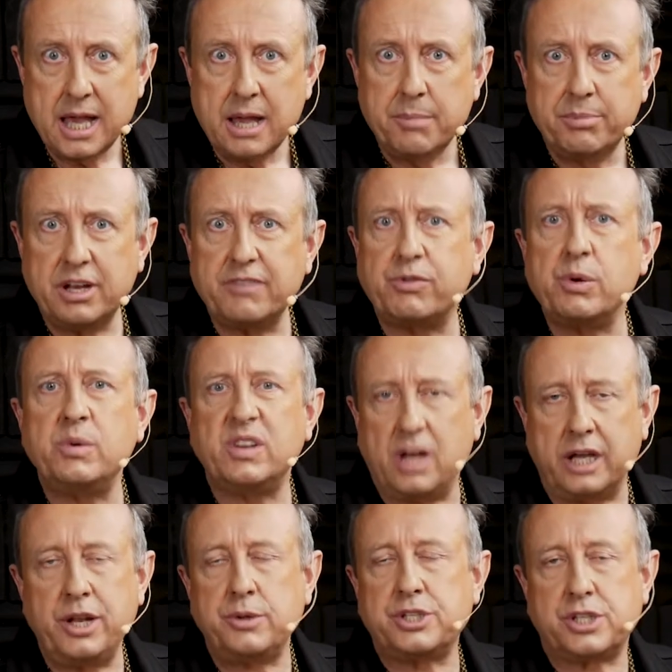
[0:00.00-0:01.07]
But if we were, I
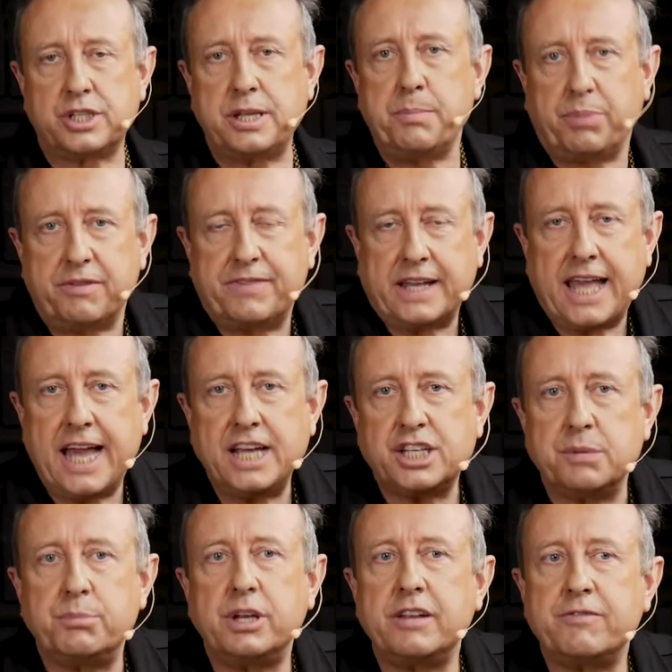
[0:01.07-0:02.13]
know it's a
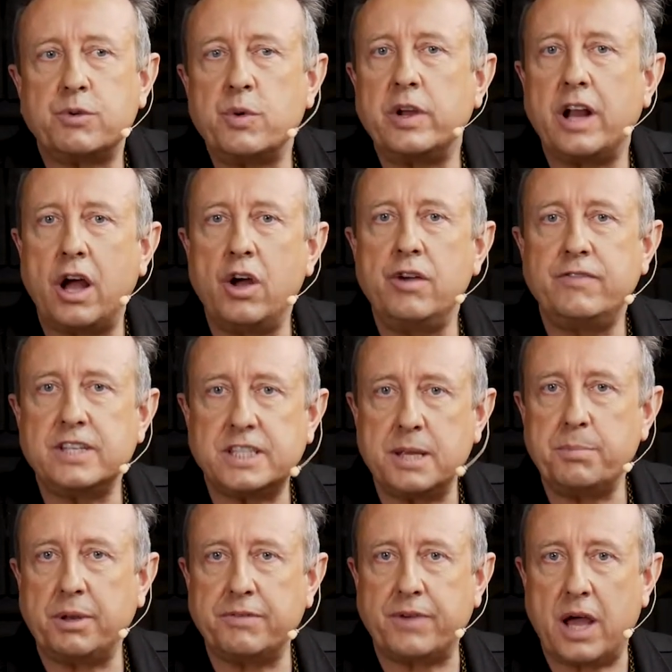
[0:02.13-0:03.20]
simplification, but if we were to
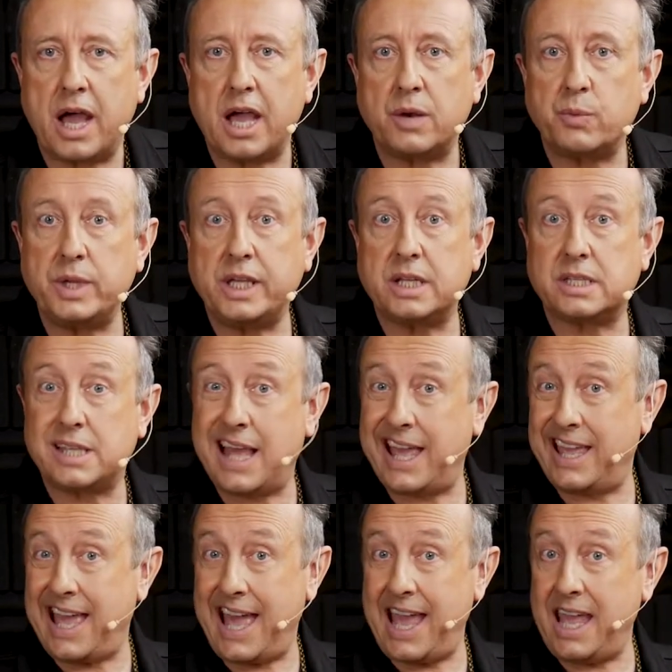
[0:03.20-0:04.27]
oversimplify it, we could say,
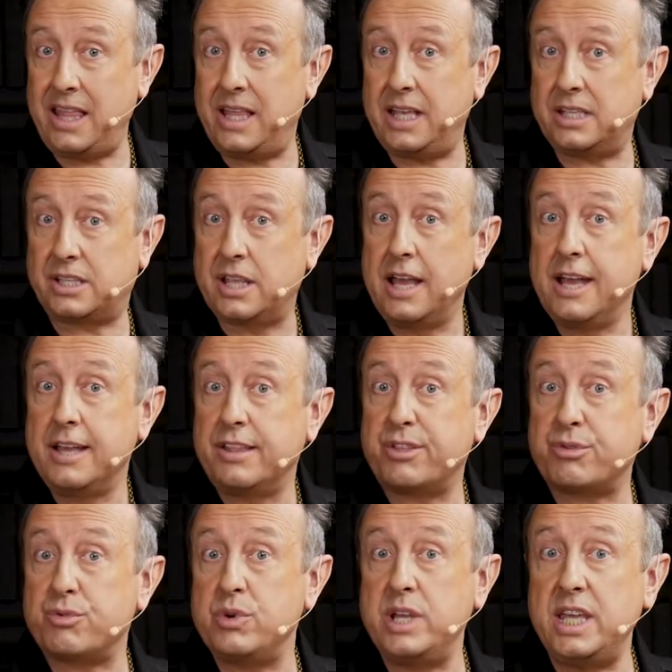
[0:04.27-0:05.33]
hey, there's
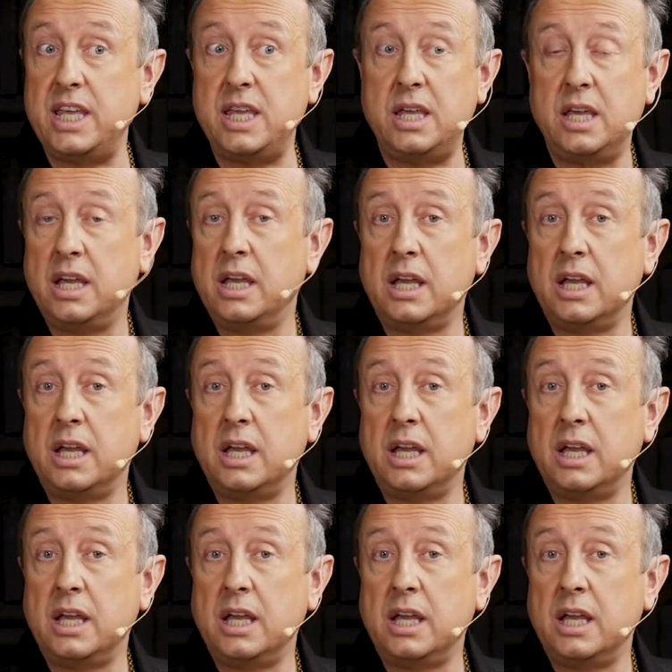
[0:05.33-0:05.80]
three